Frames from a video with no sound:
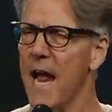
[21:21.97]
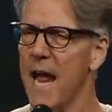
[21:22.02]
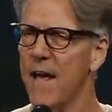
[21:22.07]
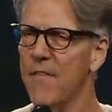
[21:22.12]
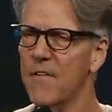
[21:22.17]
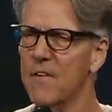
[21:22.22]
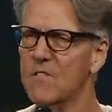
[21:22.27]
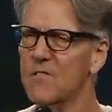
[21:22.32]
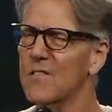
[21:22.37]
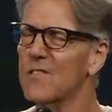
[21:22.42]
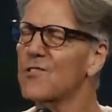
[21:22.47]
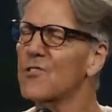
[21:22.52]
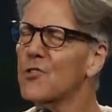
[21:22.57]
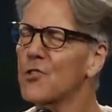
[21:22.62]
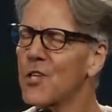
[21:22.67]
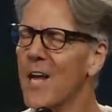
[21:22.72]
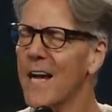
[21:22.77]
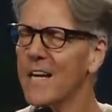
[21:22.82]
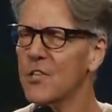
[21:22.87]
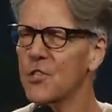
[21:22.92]
And there's a
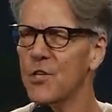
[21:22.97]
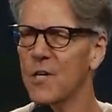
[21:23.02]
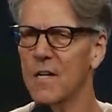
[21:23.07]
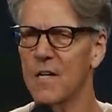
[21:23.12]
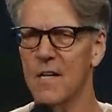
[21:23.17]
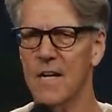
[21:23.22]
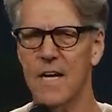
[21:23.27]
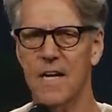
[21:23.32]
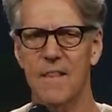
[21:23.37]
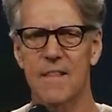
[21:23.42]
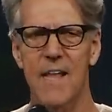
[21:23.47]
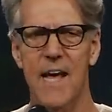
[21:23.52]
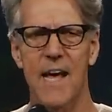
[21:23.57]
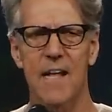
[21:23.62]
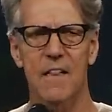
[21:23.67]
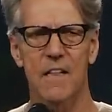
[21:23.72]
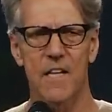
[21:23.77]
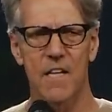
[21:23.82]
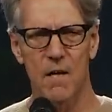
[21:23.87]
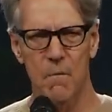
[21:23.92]
section in
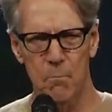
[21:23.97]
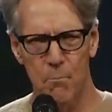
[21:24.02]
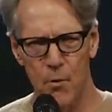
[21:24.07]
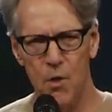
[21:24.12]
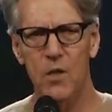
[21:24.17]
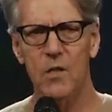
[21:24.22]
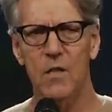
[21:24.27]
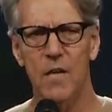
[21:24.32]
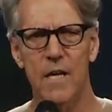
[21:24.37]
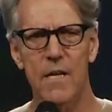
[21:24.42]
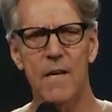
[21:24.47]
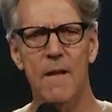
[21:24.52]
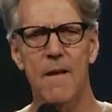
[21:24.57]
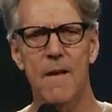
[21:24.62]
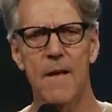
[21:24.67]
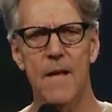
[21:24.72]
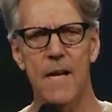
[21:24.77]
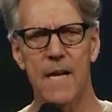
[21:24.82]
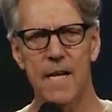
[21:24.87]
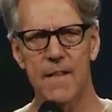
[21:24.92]
that little booklet,
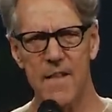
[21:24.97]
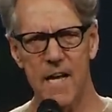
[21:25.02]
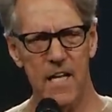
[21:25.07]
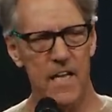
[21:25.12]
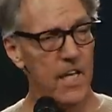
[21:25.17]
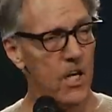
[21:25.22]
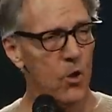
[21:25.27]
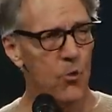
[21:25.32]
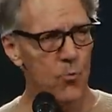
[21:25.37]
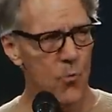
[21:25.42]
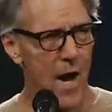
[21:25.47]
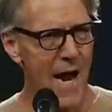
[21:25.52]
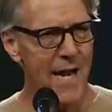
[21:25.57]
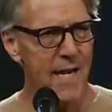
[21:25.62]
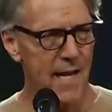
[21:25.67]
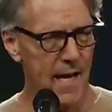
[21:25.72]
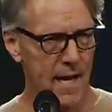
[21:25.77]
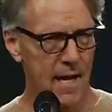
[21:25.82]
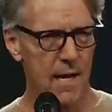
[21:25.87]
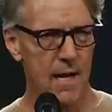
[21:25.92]
in that little
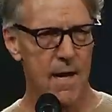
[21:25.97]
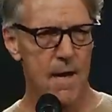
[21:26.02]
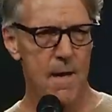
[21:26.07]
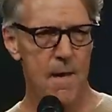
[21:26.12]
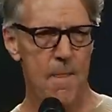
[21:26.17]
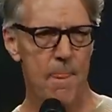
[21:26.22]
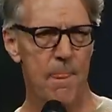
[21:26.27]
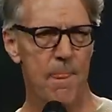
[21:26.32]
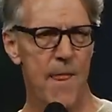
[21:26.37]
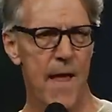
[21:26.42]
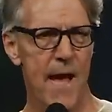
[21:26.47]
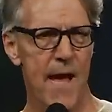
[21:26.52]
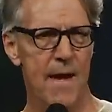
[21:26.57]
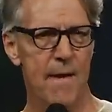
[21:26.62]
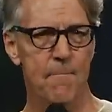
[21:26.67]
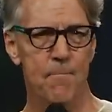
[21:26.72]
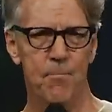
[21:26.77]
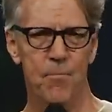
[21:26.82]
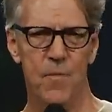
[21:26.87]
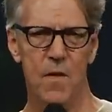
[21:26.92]
writing,
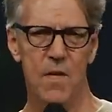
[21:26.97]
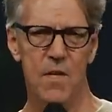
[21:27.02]
that